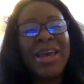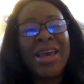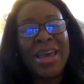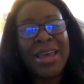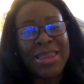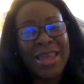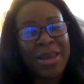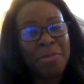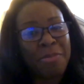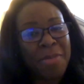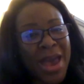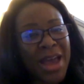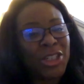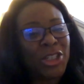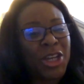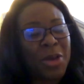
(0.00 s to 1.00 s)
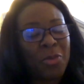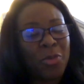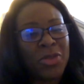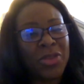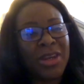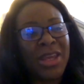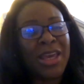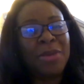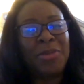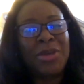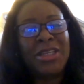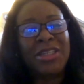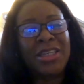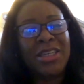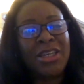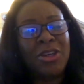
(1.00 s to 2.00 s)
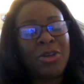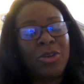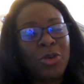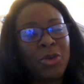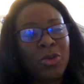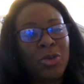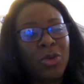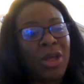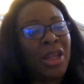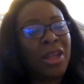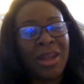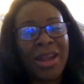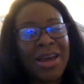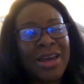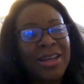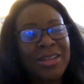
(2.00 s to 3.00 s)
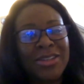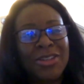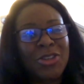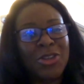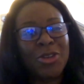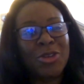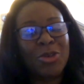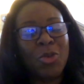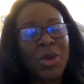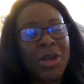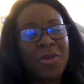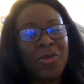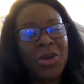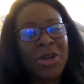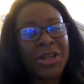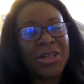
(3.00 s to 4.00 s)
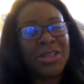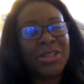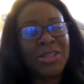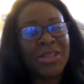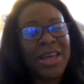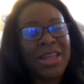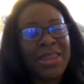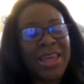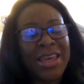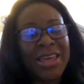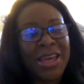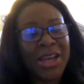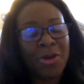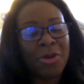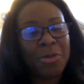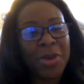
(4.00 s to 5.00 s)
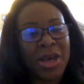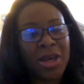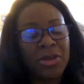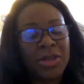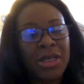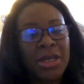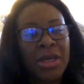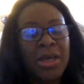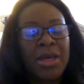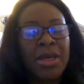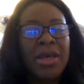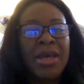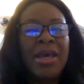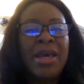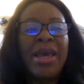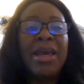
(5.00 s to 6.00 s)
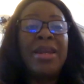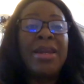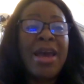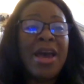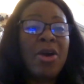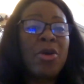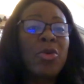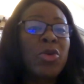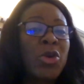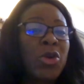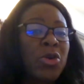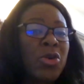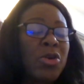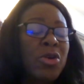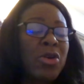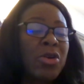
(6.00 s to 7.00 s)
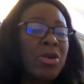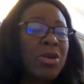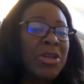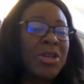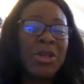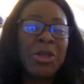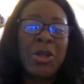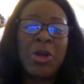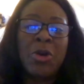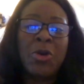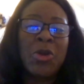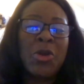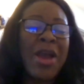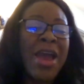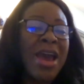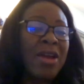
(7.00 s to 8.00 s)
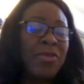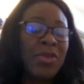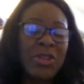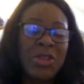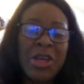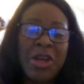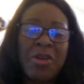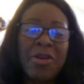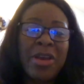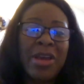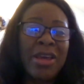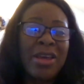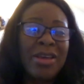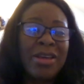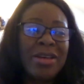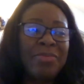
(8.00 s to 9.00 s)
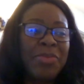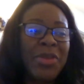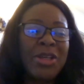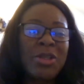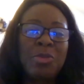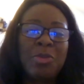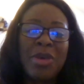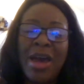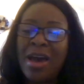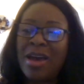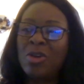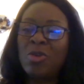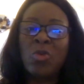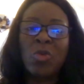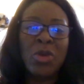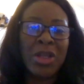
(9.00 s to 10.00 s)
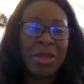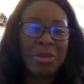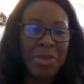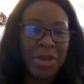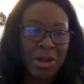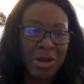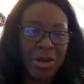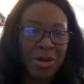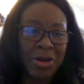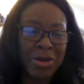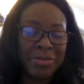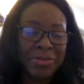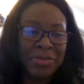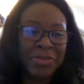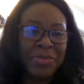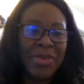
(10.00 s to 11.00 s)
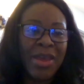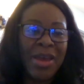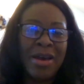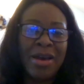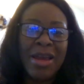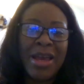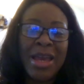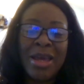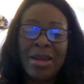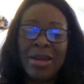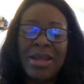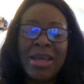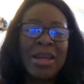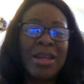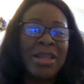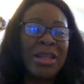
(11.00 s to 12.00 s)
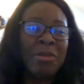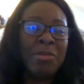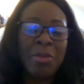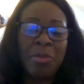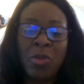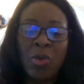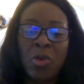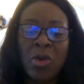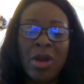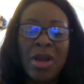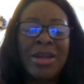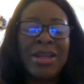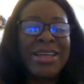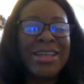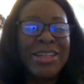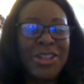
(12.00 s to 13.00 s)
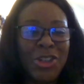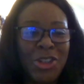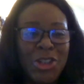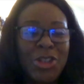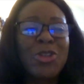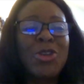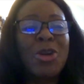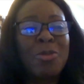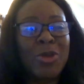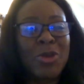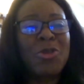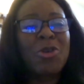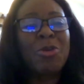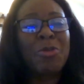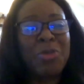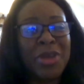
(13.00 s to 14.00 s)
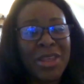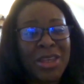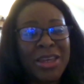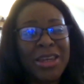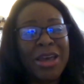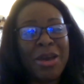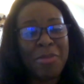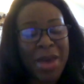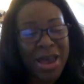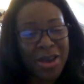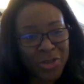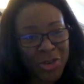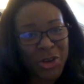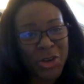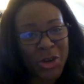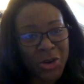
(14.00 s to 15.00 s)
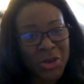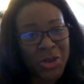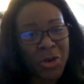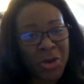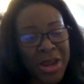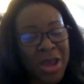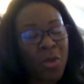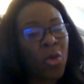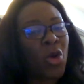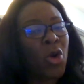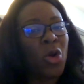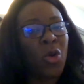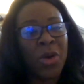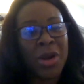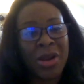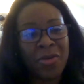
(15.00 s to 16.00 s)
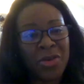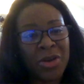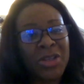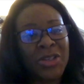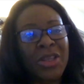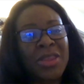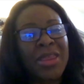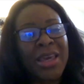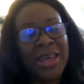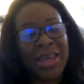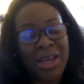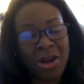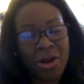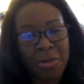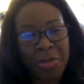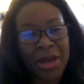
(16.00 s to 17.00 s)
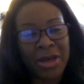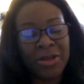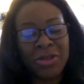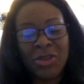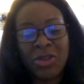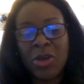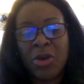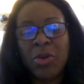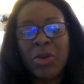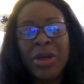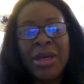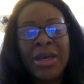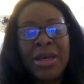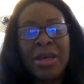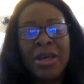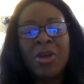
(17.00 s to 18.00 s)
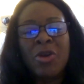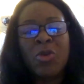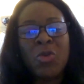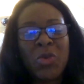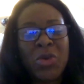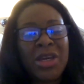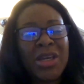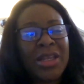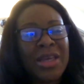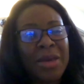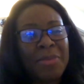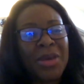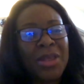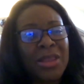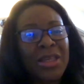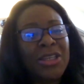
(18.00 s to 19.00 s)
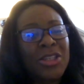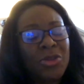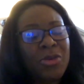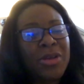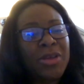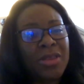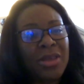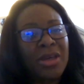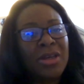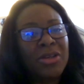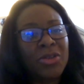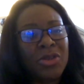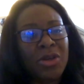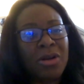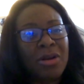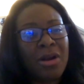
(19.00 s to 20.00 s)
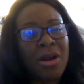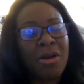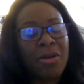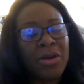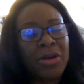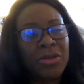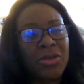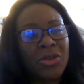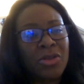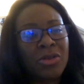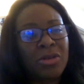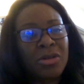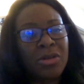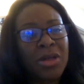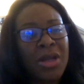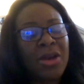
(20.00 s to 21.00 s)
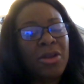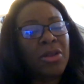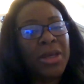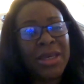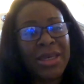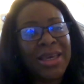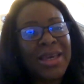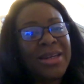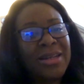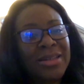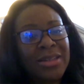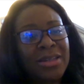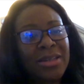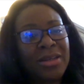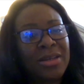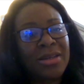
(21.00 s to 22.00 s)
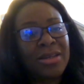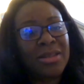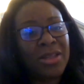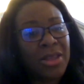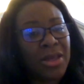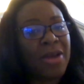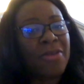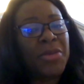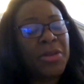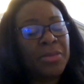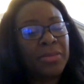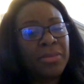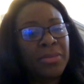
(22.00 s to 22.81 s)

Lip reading: and they match up with an APT who aligns to whatever it is that they care about. And now your adversary has gotten really bigger and a little bit more unhinged in terms of their ability to come after your network or whatever it is that they care about. And so really, these three things are a concern, not only, again, to the government,